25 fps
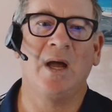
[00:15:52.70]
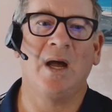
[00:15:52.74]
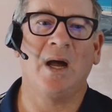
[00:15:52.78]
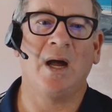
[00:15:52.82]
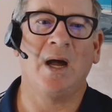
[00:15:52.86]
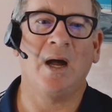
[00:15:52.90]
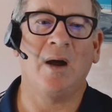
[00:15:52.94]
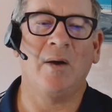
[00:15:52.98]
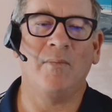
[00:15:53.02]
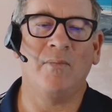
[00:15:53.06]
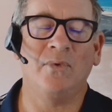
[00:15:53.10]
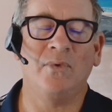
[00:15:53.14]

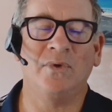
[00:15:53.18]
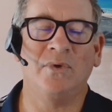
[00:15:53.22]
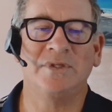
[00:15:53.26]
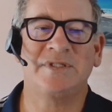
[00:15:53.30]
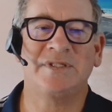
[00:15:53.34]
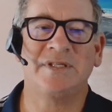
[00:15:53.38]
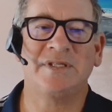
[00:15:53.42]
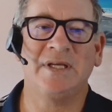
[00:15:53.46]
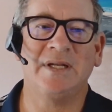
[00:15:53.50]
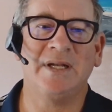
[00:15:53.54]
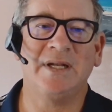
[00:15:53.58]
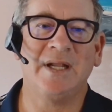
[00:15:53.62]
We'll
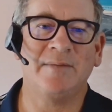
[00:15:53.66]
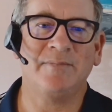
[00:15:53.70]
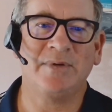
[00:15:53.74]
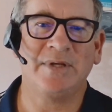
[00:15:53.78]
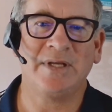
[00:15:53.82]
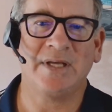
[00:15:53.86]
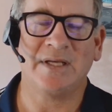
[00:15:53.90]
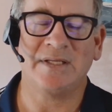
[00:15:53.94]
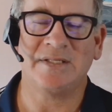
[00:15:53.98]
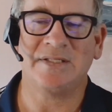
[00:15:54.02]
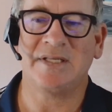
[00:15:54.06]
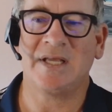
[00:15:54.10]
see an
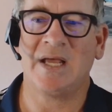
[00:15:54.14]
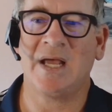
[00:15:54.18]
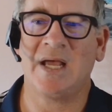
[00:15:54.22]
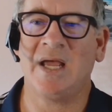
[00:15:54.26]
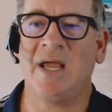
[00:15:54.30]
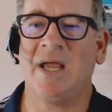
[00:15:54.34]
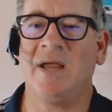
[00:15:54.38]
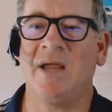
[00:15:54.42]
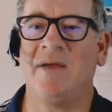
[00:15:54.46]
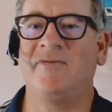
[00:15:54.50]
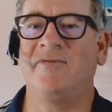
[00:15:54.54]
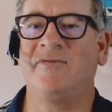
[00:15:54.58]

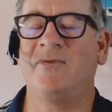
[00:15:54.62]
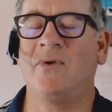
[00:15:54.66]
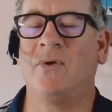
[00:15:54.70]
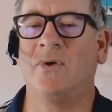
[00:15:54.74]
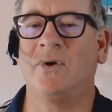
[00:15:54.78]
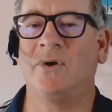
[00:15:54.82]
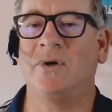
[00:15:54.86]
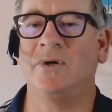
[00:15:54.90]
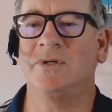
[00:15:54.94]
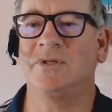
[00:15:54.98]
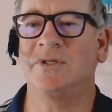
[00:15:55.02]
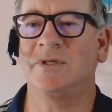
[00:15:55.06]
MPSA
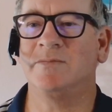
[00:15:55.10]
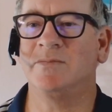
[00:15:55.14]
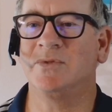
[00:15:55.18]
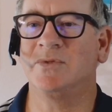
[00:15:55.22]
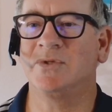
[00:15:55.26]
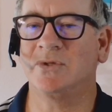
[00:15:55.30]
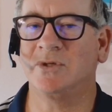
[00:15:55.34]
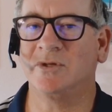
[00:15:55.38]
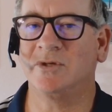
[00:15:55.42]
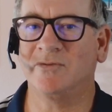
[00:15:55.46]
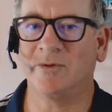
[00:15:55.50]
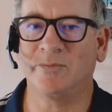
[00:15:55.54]
for some
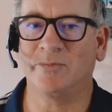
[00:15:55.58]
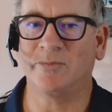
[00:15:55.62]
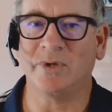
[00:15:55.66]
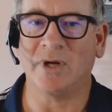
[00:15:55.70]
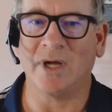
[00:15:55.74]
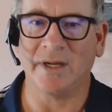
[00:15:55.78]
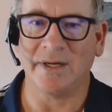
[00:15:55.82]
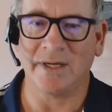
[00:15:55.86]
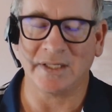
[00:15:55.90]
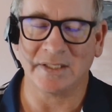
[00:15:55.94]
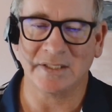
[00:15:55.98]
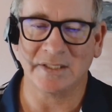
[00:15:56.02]
server
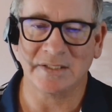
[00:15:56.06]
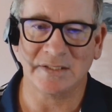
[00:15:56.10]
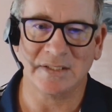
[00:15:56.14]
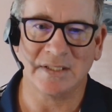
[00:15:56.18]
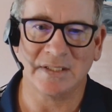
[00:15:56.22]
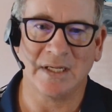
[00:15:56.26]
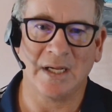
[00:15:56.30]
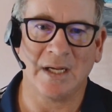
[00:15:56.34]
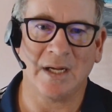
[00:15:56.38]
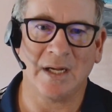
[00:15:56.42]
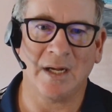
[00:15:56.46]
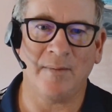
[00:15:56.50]
products.
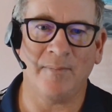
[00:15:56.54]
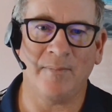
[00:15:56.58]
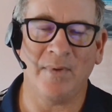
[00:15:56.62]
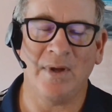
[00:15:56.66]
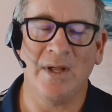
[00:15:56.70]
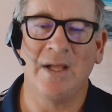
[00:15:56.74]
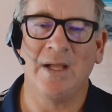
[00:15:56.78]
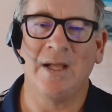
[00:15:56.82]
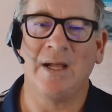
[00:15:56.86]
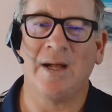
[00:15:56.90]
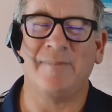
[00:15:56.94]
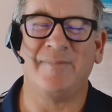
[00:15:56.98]
I'm
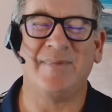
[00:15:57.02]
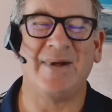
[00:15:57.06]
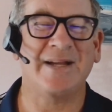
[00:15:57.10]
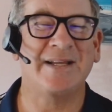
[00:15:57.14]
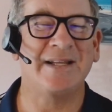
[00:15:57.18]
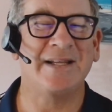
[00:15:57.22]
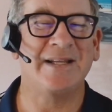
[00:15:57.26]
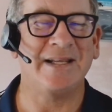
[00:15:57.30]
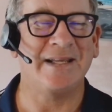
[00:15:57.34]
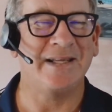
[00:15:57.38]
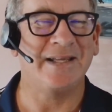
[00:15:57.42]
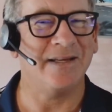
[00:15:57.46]
not
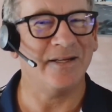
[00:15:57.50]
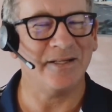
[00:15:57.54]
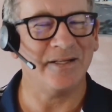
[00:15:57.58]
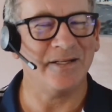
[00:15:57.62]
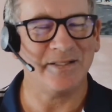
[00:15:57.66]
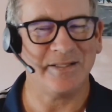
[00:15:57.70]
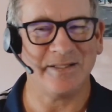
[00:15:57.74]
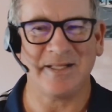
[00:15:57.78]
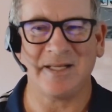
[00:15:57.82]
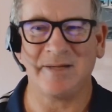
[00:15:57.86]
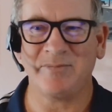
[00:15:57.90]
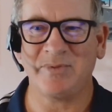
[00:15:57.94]
going to get
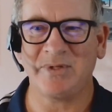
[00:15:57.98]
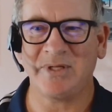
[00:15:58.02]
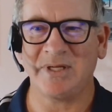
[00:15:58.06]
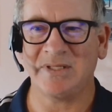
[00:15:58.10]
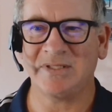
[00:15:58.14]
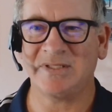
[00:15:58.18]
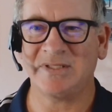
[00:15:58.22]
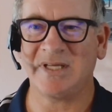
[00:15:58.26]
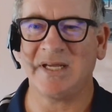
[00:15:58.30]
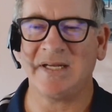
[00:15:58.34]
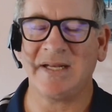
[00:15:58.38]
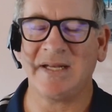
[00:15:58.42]
into the
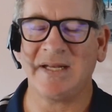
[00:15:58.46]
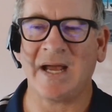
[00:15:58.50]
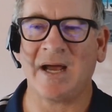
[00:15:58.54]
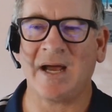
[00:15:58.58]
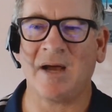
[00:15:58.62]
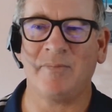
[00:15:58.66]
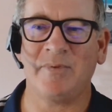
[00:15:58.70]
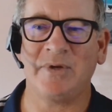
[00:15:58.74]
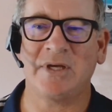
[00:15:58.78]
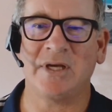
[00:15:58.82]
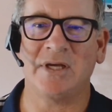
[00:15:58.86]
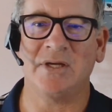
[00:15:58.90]
MPSA now
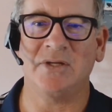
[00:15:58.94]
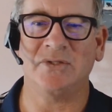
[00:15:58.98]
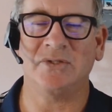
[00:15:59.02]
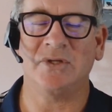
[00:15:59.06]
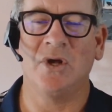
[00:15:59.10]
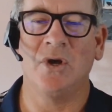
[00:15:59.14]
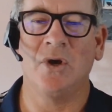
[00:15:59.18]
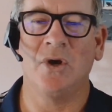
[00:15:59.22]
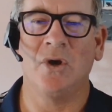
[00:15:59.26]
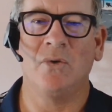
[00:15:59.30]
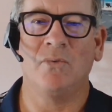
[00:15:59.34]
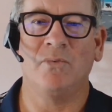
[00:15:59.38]
because
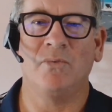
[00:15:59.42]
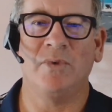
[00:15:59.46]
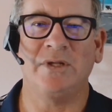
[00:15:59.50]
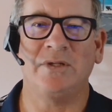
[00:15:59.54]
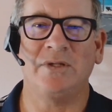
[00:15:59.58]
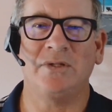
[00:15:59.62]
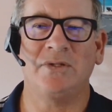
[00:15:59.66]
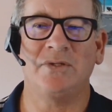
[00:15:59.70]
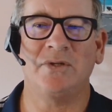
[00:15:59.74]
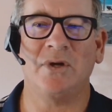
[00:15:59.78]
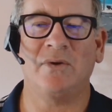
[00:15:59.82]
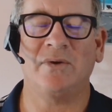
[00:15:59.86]
we
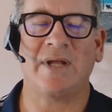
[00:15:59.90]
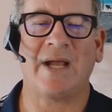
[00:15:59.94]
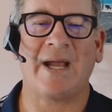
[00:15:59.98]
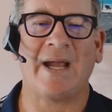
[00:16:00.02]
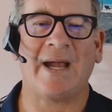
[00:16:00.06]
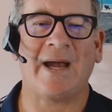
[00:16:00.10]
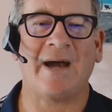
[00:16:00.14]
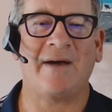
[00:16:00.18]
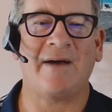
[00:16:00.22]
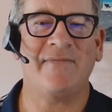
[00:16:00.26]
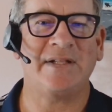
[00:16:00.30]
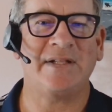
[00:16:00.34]
don't
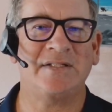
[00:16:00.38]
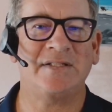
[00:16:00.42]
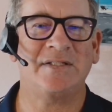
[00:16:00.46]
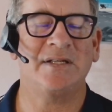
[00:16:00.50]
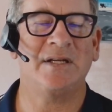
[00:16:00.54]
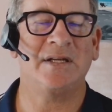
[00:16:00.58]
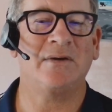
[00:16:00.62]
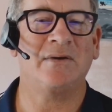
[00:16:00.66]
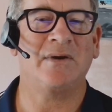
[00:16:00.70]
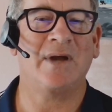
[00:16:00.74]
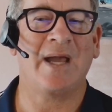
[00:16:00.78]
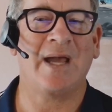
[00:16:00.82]
have
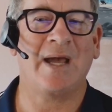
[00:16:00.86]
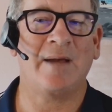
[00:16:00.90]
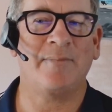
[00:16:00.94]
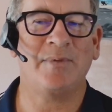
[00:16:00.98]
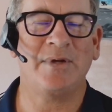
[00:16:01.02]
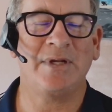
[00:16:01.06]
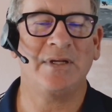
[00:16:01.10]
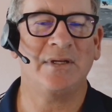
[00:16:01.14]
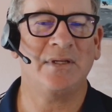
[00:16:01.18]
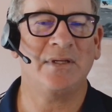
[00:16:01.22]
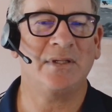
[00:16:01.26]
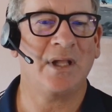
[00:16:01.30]
scenario
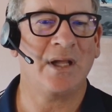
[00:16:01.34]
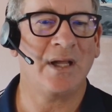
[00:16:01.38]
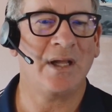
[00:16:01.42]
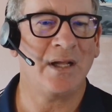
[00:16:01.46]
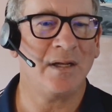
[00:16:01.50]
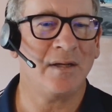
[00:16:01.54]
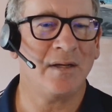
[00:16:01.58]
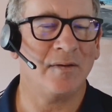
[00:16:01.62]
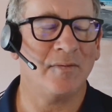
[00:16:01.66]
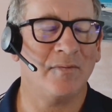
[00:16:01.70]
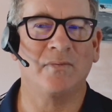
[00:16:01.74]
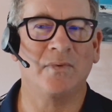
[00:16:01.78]
happening a
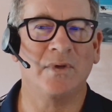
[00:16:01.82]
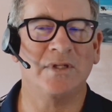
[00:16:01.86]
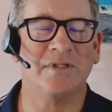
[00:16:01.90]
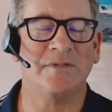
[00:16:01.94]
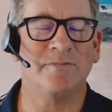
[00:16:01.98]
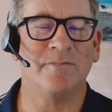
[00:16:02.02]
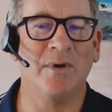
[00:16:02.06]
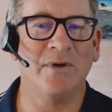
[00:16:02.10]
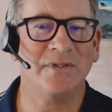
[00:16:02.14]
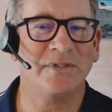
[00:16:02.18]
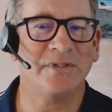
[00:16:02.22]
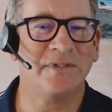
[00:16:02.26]
lot. It's
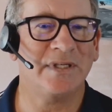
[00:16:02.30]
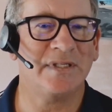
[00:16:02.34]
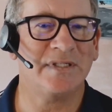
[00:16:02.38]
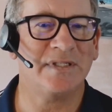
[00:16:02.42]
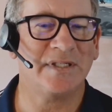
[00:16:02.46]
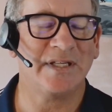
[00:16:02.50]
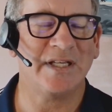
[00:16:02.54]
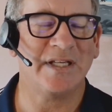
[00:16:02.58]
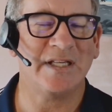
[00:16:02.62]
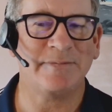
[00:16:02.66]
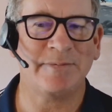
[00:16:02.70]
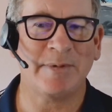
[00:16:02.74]
mostly
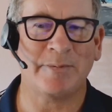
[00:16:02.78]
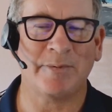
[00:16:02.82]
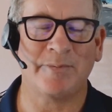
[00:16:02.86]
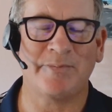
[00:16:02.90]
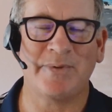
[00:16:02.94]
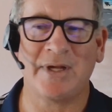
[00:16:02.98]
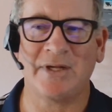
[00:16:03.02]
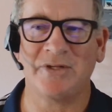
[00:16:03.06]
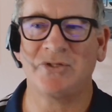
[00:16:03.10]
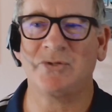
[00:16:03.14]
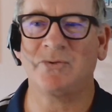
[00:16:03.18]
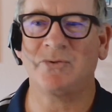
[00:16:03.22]
CSP
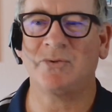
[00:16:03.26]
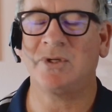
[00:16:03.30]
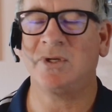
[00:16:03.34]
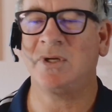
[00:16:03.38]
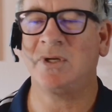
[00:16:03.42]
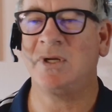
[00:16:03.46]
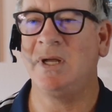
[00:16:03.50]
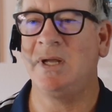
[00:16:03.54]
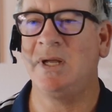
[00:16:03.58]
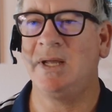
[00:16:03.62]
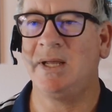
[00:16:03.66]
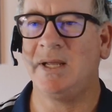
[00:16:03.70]

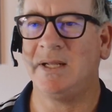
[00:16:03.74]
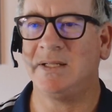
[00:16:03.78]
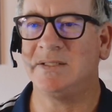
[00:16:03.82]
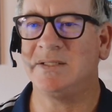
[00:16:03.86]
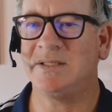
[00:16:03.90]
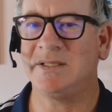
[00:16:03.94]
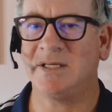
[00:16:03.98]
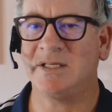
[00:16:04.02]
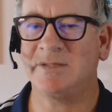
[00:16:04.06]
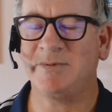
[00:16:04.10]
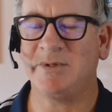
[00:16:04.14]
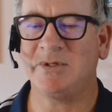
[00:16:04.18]
perpetual and
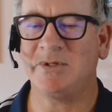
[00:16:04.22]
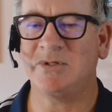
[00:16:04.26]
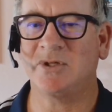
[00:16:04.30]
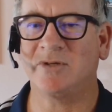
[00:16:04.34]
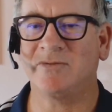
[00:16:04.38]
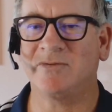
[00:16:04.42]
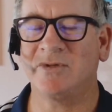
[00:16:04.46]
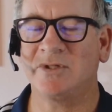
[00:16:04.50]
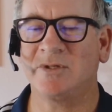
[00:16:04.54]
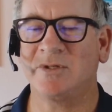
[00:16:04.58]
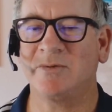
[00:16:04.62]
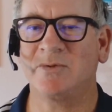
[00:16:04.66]
CSP
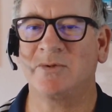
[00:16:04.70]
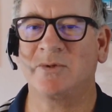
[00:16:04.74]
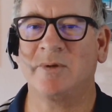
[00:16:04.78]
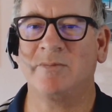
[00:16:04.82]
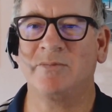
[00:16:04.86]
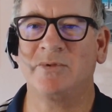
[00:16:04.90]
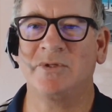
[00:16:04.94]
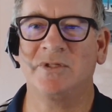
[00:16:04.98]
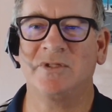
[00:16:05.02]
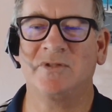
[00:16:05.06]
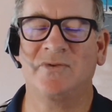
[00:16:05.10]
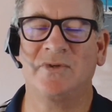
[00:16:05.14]
server
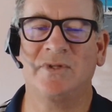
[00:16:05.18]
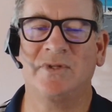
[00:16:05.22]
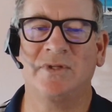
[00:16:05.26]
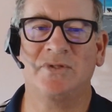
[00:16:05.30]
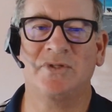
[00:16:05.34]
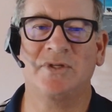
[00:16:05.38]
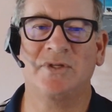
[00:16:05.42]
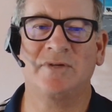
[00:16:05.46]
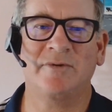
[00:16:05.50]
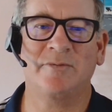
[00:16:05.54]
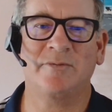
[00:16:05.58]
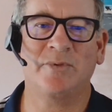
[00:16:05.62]
subscriptions for the
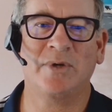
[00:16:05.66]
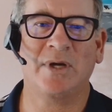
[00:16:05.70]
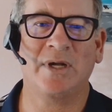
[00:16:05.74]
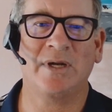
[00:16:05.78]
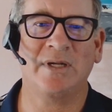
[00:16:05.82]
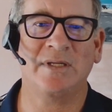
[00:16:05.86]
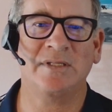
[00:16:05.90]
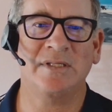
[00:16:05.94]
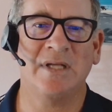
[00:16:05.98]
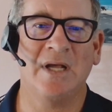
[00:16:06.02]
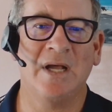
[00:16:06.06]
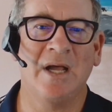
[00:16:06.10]
server
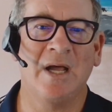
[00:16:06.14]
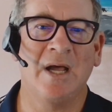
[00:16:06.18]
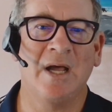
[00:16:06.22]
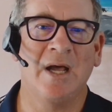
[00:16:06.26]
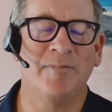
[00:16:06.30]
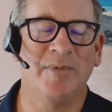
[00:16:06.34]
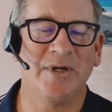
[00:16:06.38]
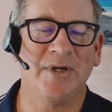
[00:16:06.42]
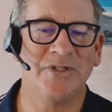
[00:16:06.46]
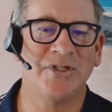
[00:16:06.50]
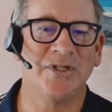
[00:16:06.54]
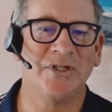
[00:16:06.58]
products,
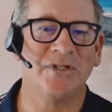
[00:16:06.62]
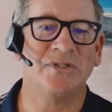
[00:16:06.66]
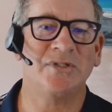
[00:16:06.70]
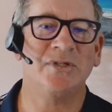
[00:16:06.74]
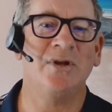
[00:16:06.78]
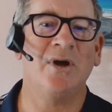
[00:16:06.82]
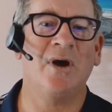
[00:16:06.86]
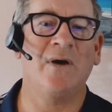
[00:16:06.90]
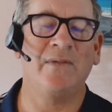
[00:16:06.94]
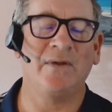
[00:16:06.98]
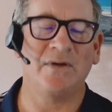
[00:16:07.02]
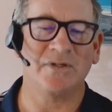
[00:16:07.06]
but just
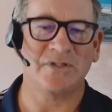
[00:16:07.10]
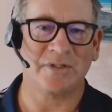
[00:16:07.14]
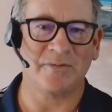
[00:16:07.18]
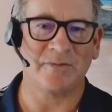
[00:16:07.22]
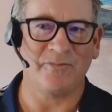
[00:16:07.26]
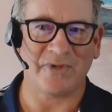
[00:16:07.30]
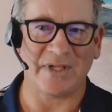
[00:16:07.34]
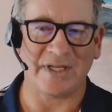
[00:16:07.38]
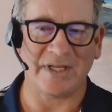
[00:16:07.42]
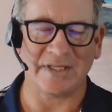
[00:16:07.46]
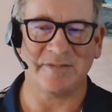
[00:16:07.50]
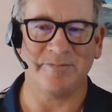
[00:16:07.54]
know there's some
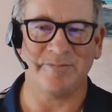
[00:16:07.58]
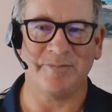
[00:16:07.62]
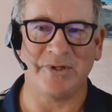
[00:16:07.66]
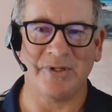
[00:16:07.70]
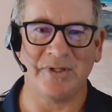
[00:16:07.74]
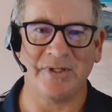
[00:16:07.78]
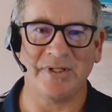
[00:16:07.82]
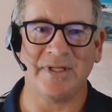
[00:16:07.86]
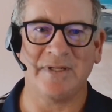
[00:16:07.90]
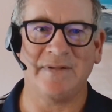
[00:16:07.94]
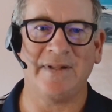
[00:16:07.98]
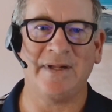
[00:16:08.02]

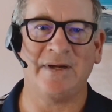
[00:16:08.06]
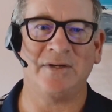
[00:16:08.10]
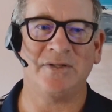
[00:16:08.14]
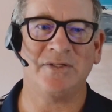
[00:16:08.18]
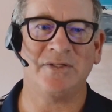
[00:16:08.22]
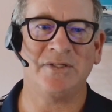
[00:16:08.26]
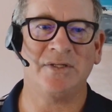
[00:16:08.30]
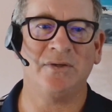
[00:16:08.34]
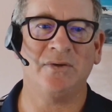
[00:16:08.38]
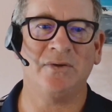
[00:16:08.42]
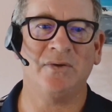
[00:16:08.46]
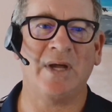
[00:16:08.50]
flexibility in there
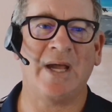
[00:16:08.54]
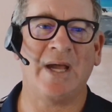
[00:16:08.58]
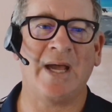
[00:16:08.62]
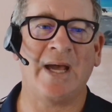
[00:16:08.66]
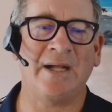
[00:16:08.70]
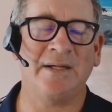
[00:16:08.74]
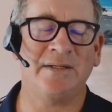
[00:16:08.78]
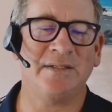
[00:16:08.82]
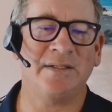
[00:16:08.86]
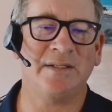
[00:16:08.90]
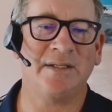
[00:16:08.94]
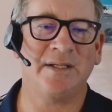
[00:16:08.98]
to
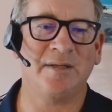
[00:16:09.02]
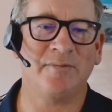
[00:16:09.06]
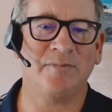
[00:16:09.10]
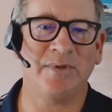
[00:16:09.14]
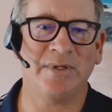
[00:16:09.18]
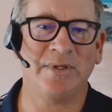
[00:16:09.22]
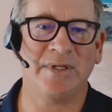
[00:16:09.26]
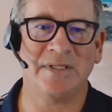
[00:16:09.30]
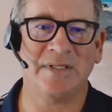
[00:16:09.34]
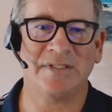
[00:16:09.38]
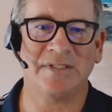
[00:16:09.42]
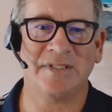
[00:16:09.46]
add to the
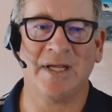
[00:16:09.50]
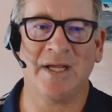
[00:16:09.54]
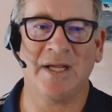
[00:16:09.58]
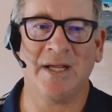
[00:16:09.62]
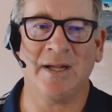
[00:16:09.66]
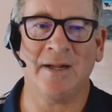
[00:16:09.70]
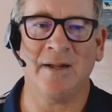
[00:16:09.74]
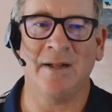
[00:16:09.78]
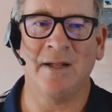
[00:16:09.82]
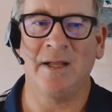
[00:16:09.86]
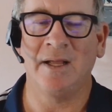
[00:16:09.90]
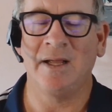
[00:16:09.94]
MPSA.